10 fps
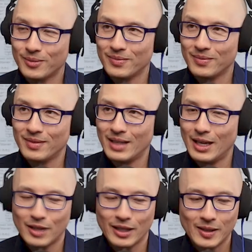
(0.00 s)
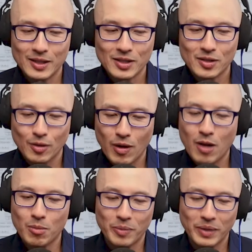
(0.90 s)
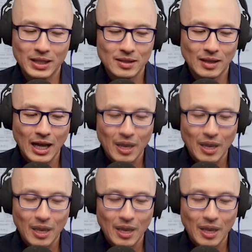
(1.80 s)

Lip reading: you. I was like, this is incredible because